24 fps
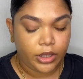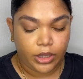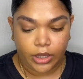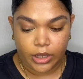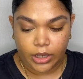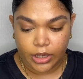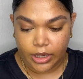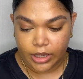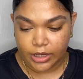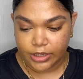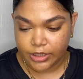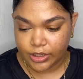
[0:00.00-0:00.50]

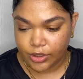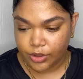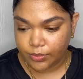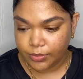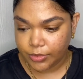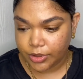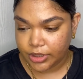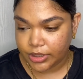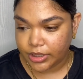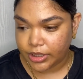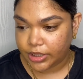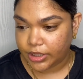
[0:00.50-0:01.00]
and now I'm
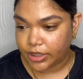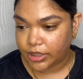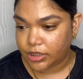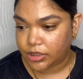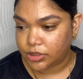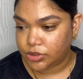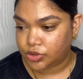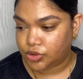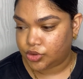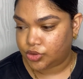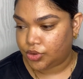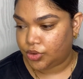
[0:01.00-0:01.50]
gonna
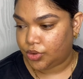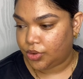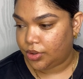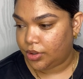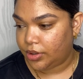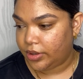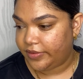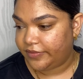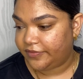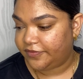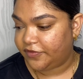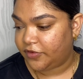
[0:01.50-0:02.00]
contour,
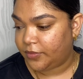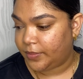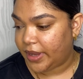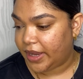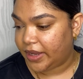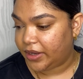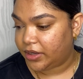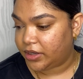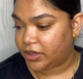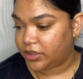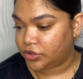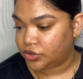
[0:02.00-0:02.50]
and for my
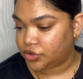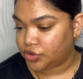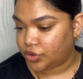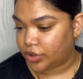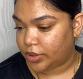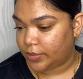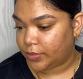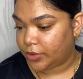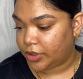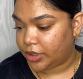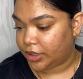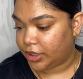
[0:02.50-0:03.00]
contour I'm
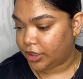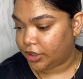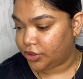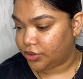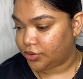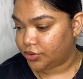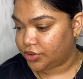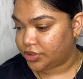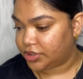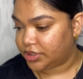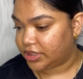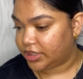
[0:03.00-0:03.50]
gonna
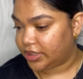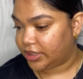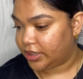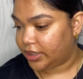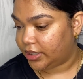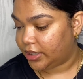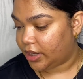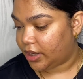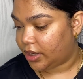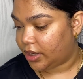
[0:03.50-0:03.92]
use the